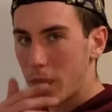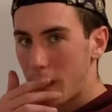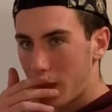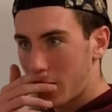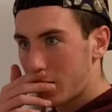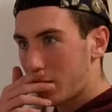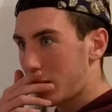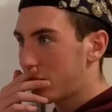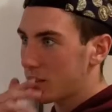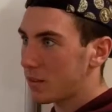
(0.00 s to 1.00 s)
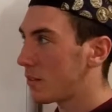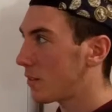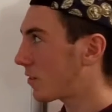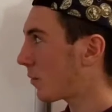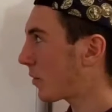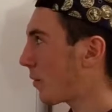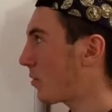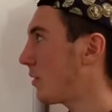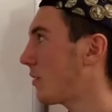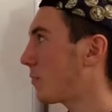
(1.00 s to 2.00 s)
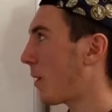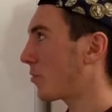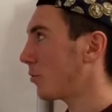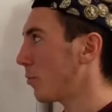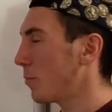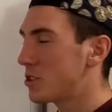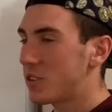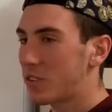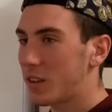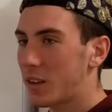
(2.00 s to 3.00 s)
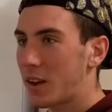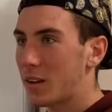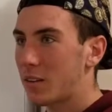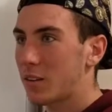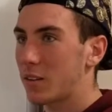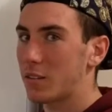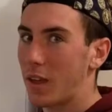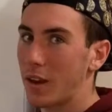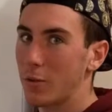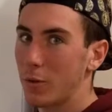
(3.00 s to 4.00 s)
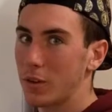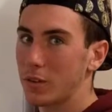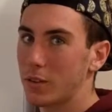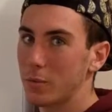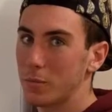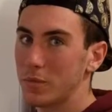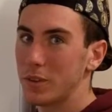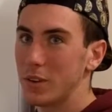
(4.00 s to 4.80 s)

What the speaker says: And sometimes you need special permissions to get on here because anyone could,